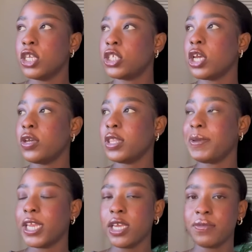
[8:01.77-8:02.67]
So in the
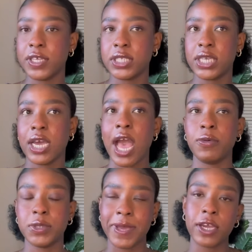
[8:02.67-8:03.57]
beginning of this year, I
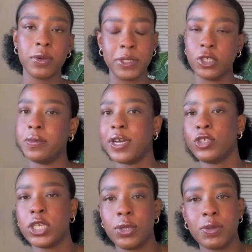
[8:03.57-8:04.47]
was back home in Joburg, I
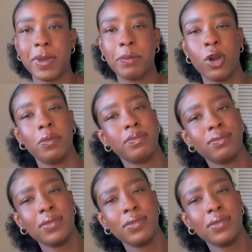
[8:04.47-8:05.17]
was chilling with my mom.